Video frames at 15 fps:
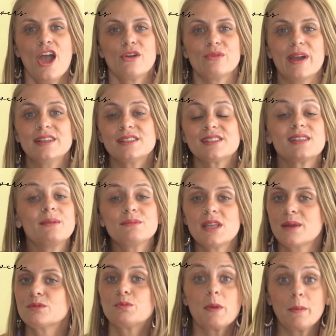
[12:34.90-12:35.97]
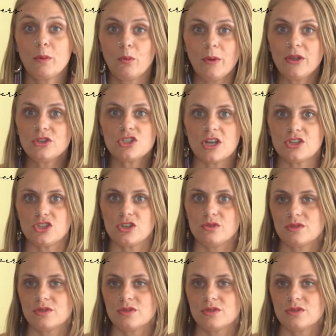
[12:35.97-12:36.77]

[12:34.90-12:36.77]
Right? Sometimes people will judge you.